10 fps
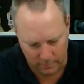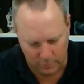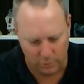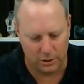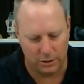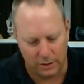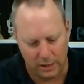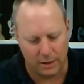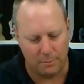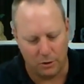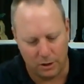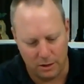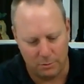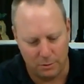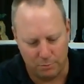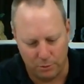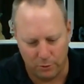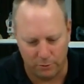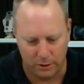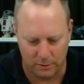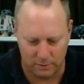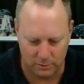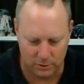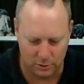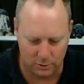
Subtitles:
Or you think that might get a bit boring, just